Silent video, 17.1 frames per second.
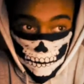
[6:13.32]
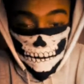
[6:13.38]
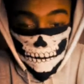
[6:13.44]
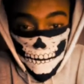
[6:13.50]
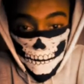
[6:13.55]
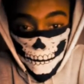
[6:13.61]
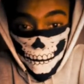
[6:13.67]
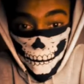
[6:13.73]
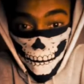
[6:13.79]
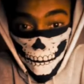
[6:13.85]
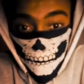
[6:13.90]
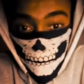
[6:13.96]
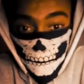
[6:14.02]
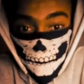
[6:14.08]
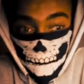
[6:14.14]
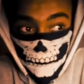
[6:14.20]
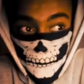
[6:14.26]
strong.
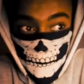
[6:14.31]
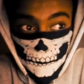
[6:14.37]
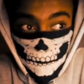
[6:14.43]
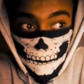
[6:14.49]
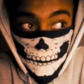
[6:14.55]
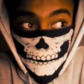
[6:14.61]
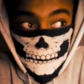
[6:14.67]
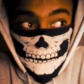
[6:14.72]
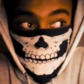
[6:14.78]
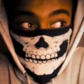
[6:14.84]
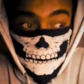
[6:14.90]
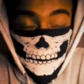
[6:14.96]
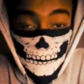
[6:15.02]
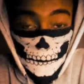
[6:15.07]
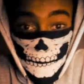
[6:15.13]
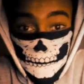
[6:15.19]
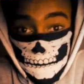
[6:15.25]
But
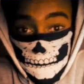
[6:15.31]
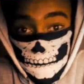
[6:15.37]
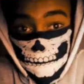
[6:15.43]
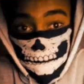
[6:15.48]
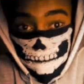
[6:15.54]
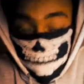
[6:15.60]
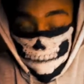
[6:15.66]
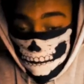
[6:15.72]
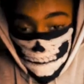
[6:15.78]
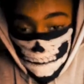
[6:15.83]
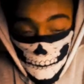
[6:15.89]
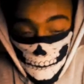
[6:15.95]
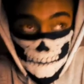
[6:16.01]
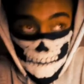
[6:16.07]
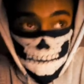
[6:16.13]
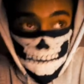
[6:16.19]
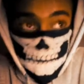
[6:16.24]
as
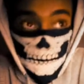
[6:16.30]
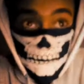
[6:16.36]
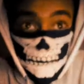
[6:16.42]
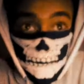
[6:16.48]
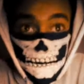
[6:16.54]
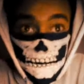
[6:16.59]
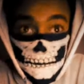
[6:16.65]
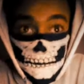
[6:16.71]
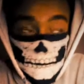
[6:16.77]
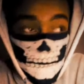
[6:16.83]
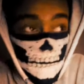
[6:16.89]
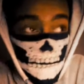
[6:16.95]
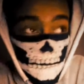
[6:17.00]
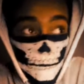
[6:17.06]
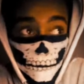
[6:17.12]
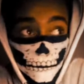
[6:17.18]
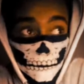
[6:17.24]
as I can see,
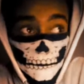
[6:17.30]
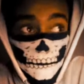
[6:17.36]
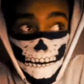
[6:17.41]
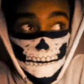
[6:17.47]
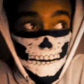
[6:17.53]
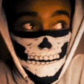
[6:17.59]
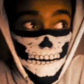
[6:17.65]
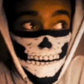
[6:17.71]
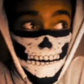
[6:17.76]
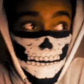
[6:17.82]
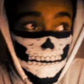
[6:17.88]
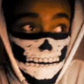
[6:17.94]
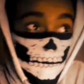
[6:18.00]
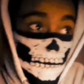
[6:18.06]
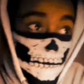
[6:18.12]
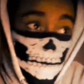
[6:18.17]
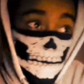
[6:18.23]
or as any
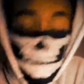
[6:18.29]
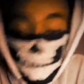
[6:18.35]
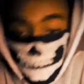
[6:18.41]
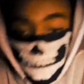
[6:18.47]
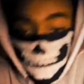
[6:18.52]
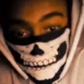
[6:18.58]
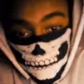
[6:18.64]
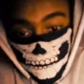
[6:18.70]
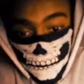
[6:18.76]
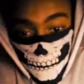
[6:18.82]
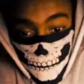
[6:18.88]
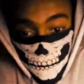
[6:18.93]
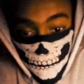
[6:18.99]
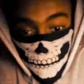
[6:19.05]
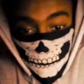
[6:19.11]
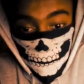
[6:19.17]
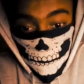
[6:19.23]
other, you
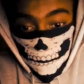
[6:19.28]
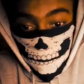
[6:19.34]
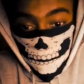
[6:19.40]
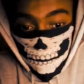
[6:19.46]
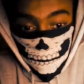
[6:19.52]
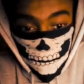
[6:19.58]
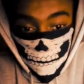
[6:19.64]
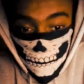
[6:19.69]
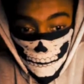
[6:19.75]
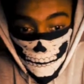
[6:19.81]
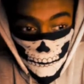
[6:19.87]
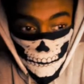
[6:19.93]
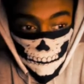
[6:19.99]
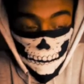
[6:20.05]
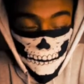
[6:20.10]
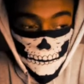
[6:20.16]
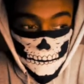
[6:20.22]
know,
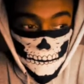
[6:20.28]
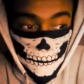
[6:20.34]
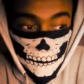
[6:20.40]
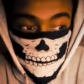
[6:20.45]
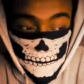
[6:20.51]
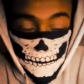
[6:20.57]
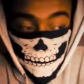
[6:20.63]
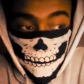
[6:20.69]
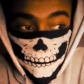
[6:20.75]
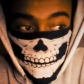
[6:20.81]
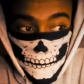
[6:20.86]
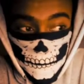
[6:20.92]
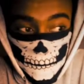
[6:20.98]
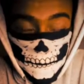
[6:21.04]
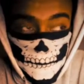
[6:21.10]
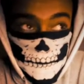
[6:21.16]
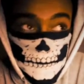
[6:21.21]
person with security
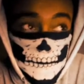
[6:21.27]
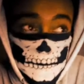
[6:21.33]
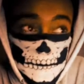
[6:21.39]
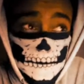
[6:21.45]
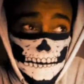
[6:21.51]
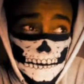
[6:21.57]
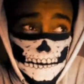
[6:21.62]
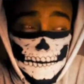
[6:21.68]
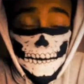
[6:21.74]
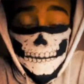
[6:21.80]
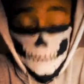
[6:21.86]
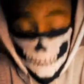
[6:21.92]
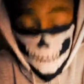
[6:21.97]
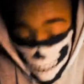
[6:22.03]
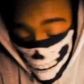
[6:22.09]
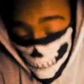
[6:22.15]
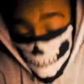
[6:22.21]
experience can see, this
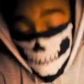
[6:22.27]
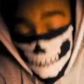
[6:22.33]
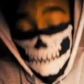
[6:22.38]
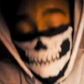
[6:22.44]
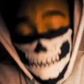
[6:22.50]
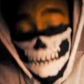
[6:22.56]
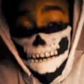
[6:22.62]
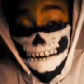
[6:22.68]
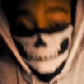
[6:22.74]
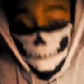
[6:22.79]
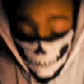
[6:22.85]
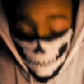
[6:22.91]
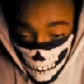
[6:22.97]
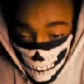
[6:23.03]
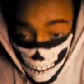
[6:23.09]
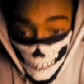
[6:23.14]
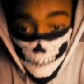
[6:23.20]
exploit
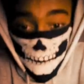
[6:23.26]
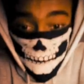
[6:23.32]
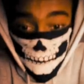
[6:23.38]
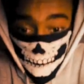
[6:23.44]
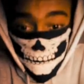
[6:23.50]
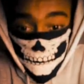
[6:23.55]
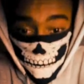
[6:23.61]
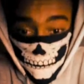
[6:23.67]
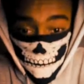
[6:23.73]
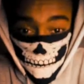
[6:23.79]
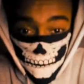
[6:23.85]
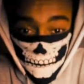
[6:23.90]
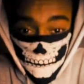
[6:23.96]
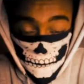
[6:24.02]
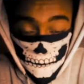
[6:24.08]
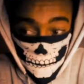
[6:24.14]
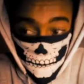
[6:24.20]
might actually
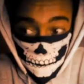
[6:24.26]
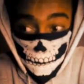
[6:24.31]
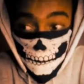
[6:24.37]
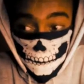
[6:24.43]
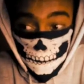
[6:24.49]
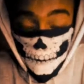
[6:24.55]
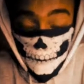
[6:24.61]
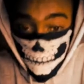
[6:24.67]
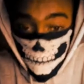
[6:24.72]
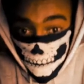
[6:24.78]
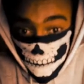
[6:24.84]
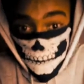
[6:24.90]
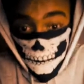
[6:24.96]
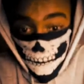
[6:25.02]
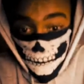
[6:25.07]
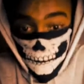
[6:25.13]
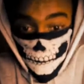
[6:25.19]
it might be a real
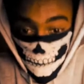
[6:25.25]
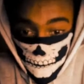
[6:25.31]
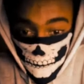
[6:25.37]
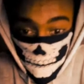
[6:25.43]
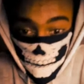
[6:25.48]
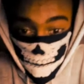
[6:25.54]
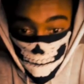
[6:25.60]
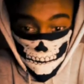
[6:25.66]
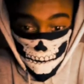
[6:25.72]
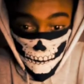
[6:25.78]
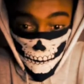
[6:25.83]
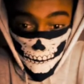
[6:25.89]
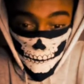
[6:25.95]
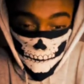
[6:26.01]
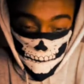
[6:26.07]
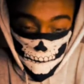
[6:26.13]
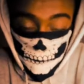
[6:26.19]
thing. Yeah, I
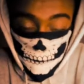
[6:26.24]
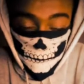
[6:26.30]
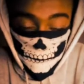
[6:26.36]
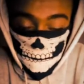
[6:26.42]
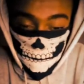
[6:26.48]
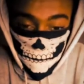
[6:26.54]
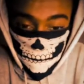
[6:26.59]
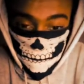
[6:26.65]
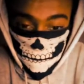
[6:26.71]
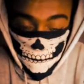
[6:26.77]
think it is a real thing.